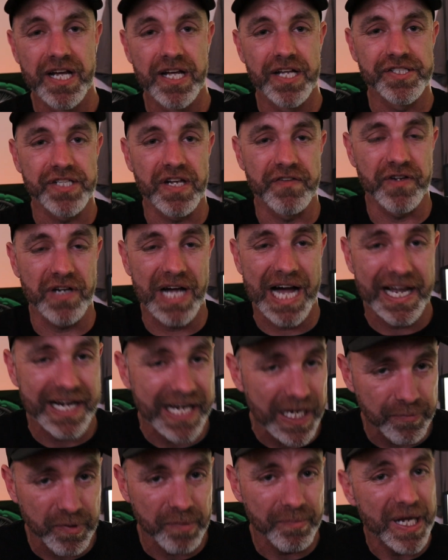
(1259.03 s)
So if you aren't
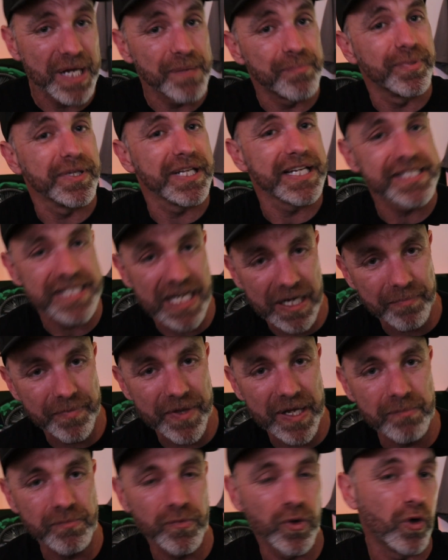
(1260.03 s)
helping me, please help
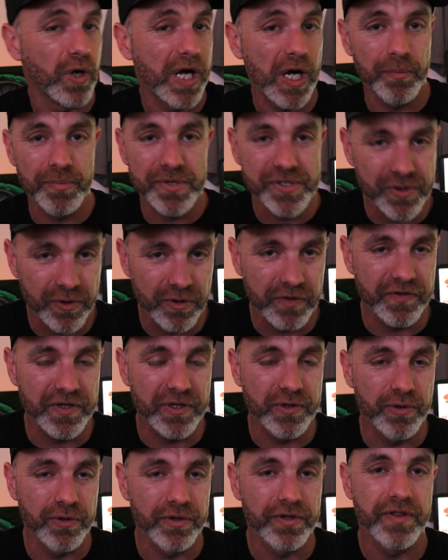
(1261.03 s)
them or help us all if you
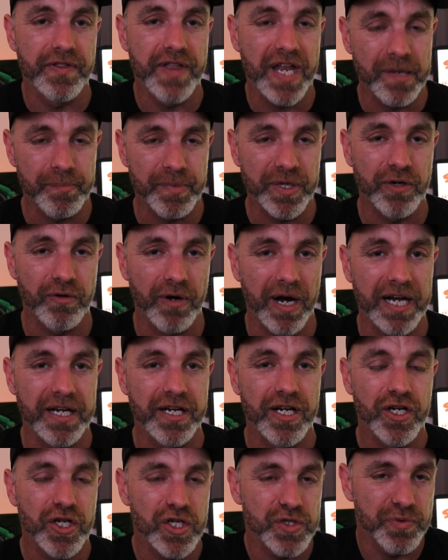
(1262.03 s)
could. That'd be great
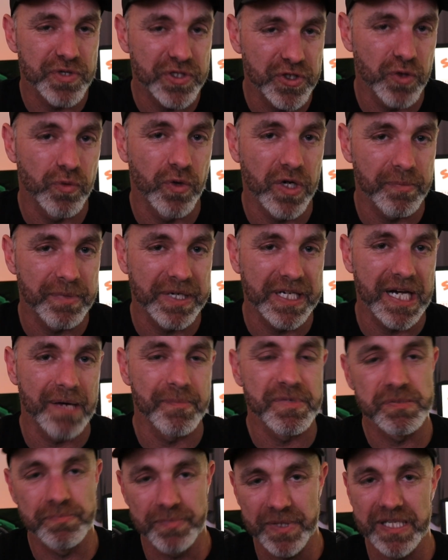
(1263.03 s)
because we do want to
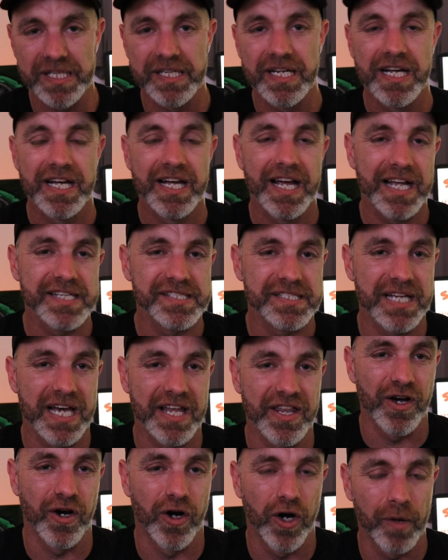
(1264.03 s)
become as big as the
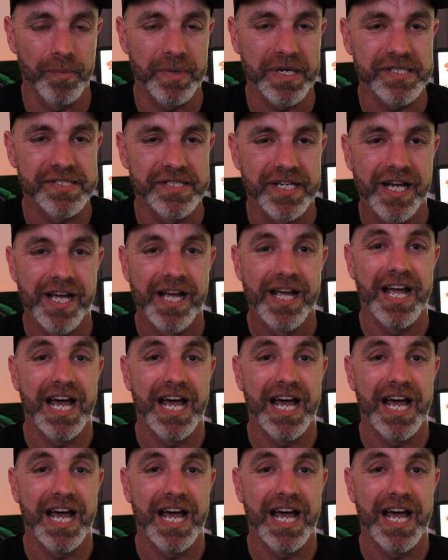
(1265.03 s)
hobbies.